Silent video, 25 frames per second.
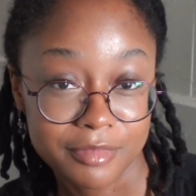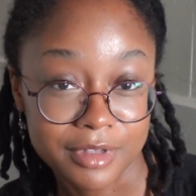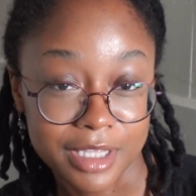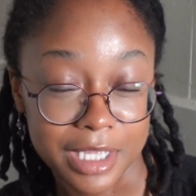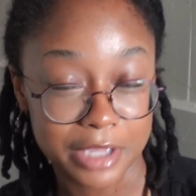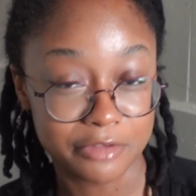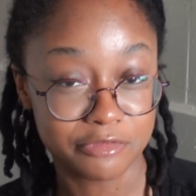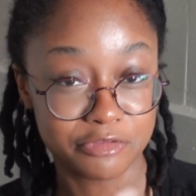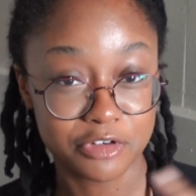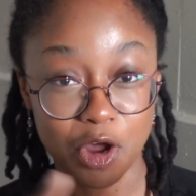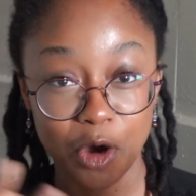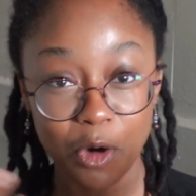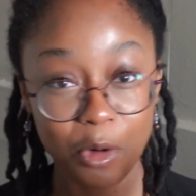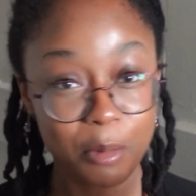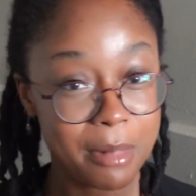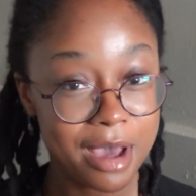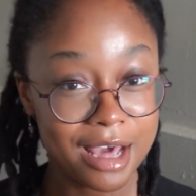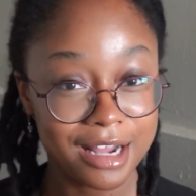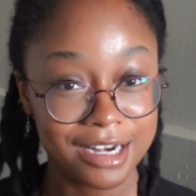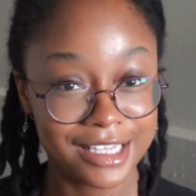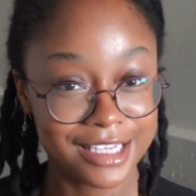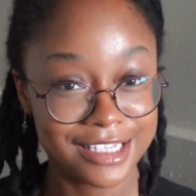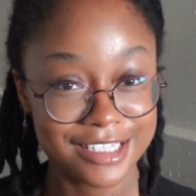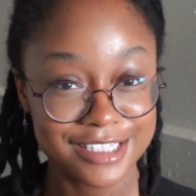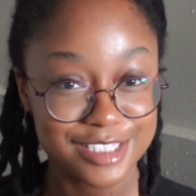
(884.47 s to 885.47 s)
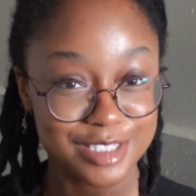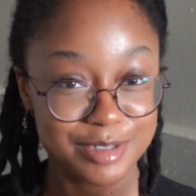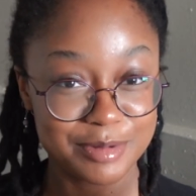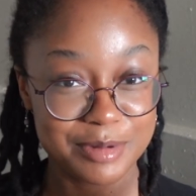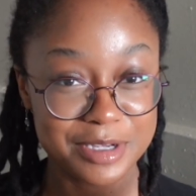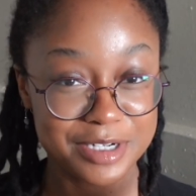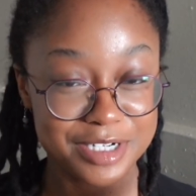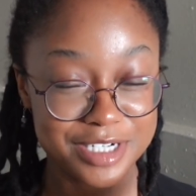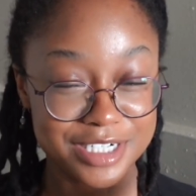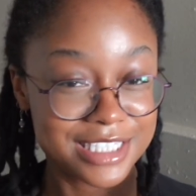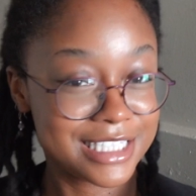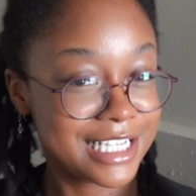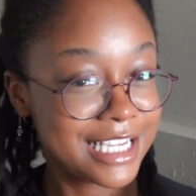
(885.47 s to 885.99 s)
If nobody ends up
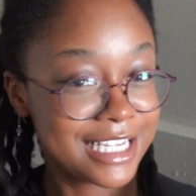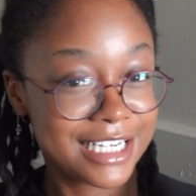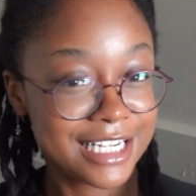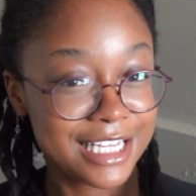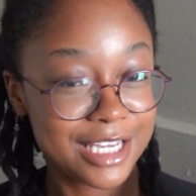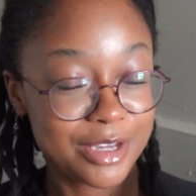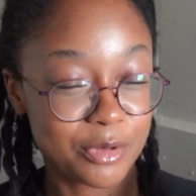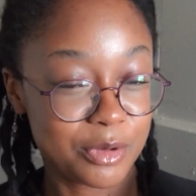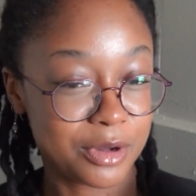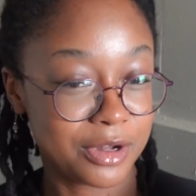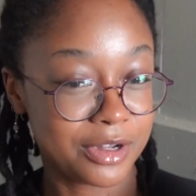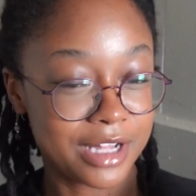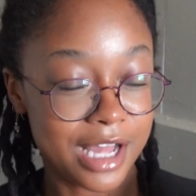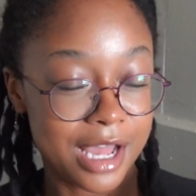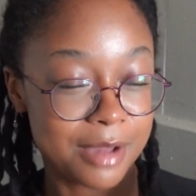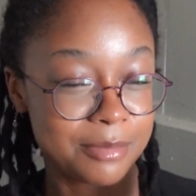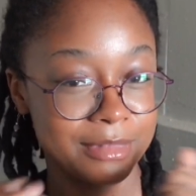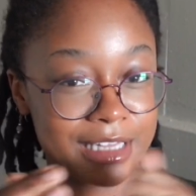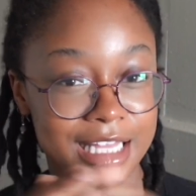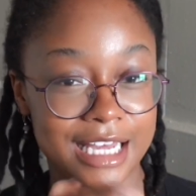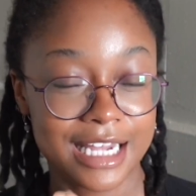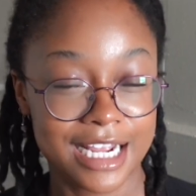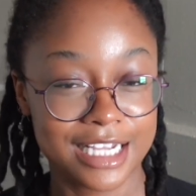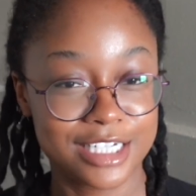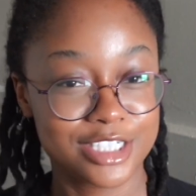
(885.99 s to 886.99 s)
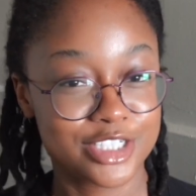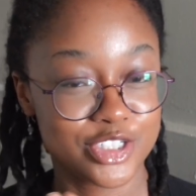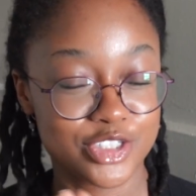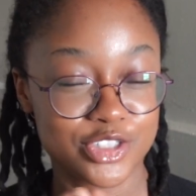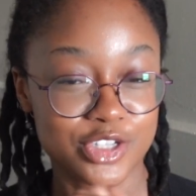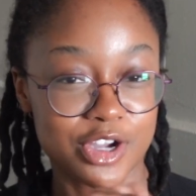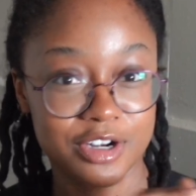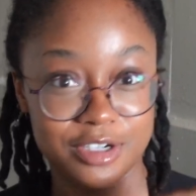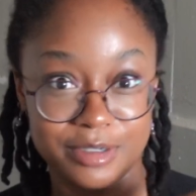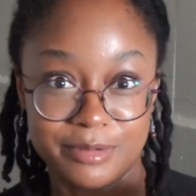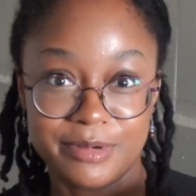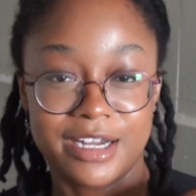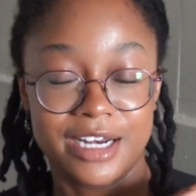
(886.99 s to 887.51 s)
understanding, well, I'm glad I just
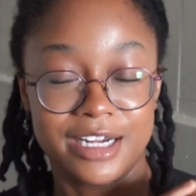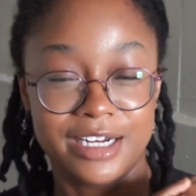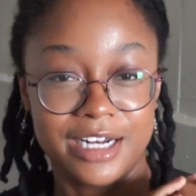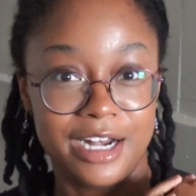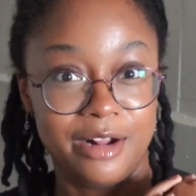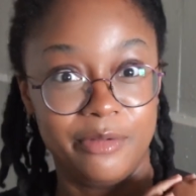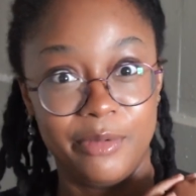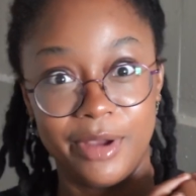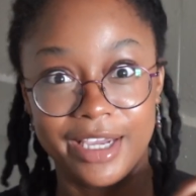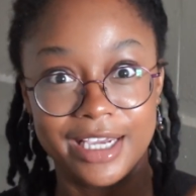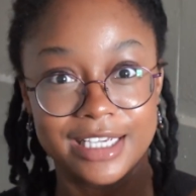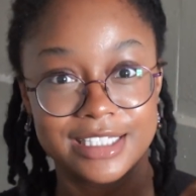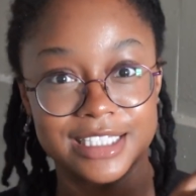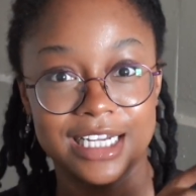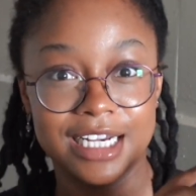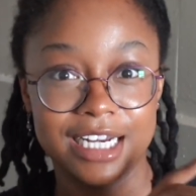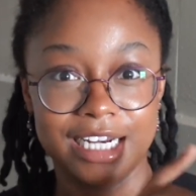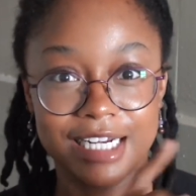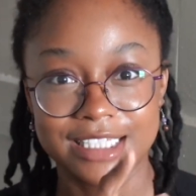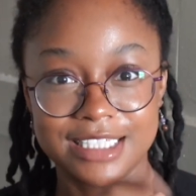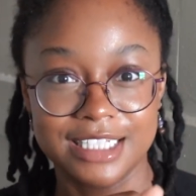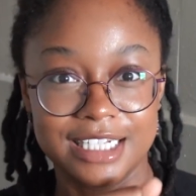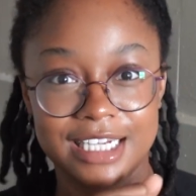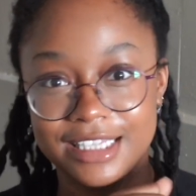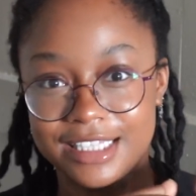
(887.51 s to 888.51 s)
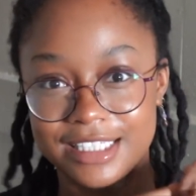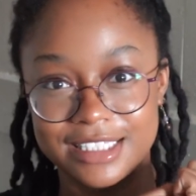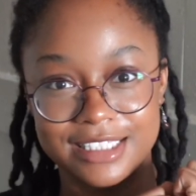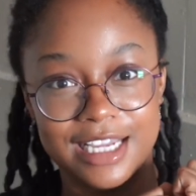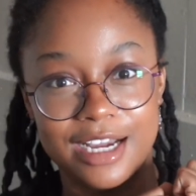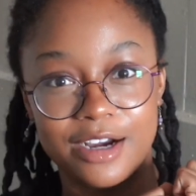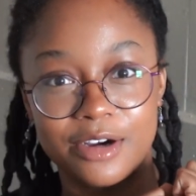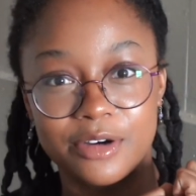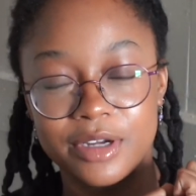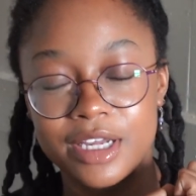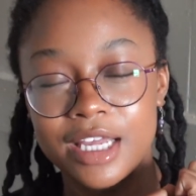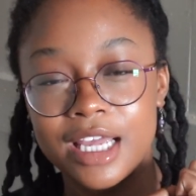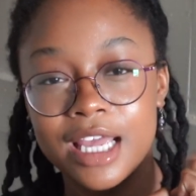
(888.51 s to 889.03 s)
talked about it anyway, because I needed to get this
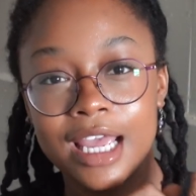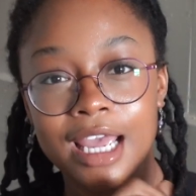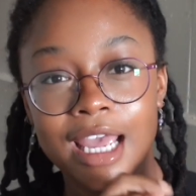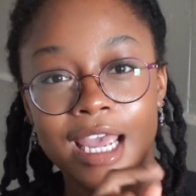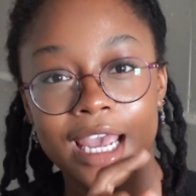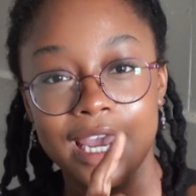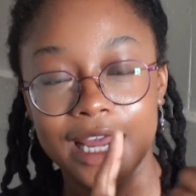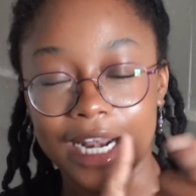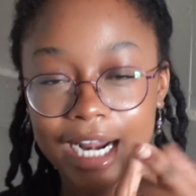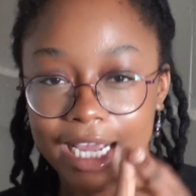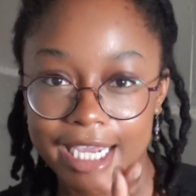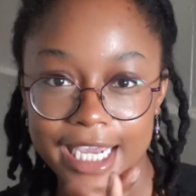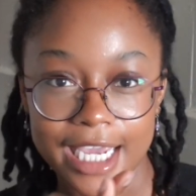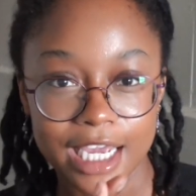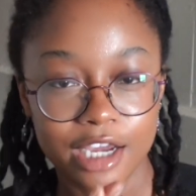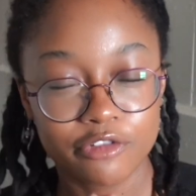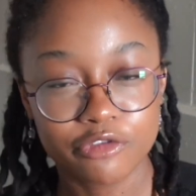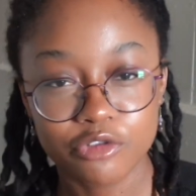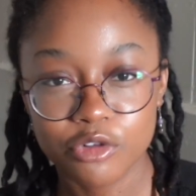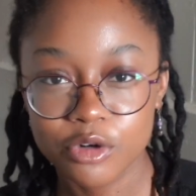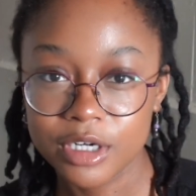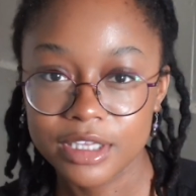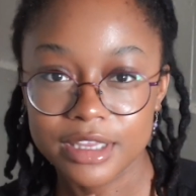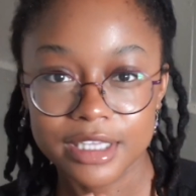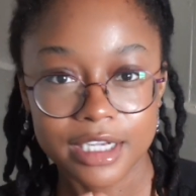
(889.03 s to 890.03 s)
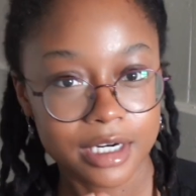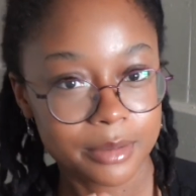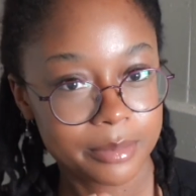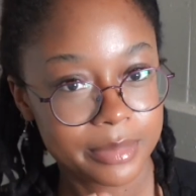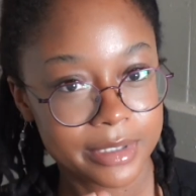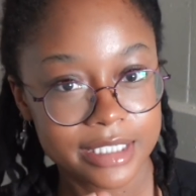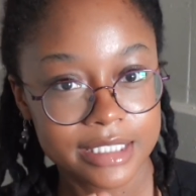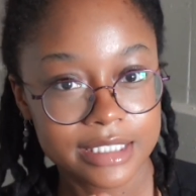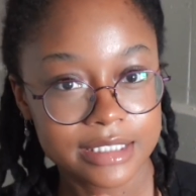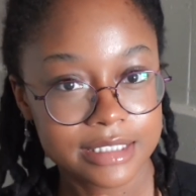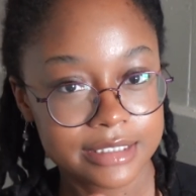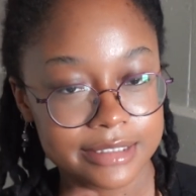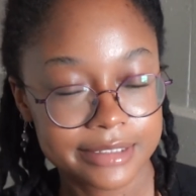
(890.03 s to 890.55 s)
out. And I can't afford a
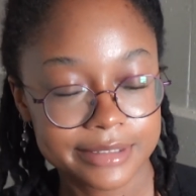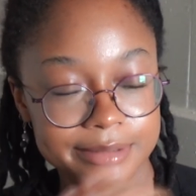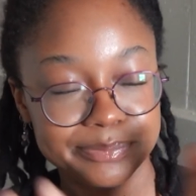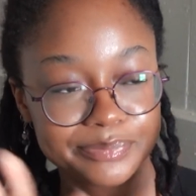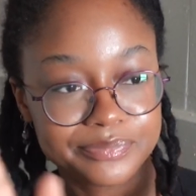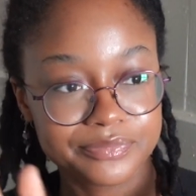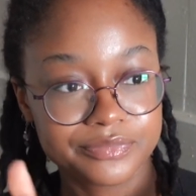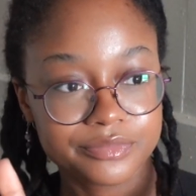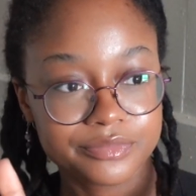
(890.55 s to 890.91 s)
therapist.